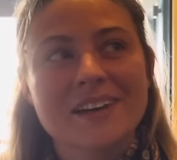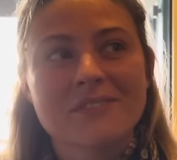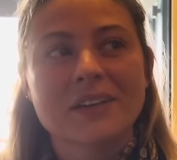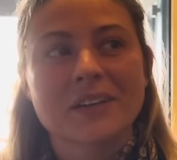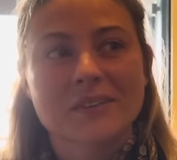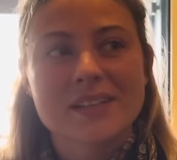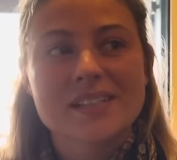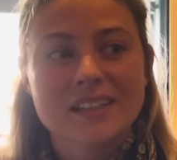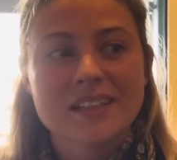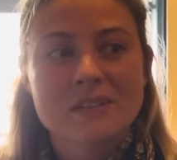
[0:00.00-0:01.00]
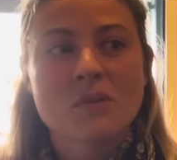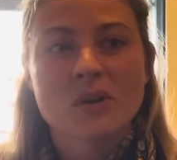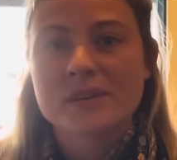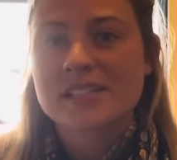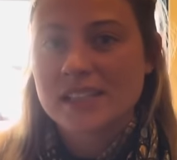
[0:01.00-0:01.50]
I feel like recently,
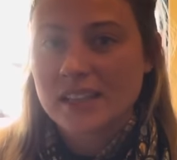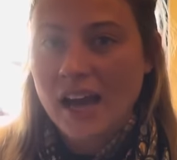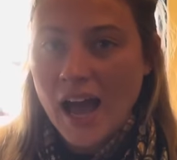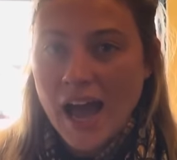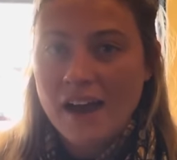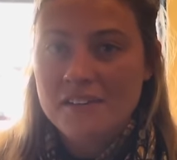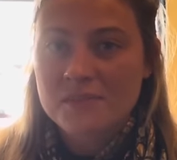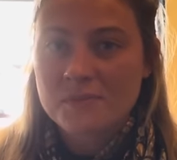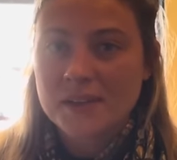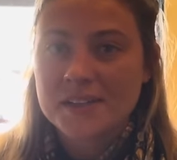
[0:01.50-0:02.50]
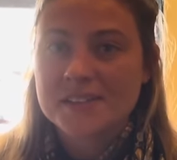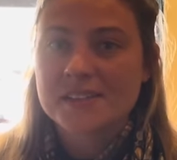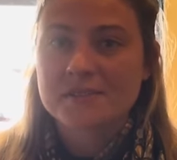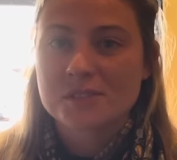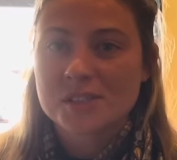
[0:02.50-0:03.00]
more recently I have, because
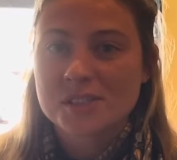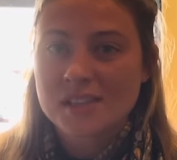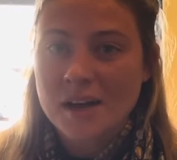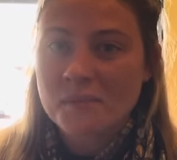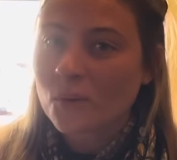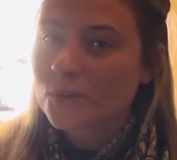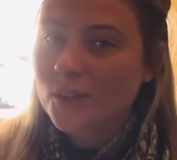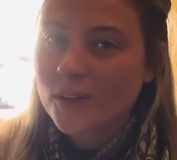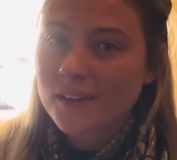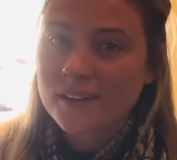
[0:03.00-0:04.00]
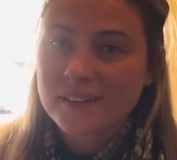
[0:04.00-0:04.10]
of just, I'm older.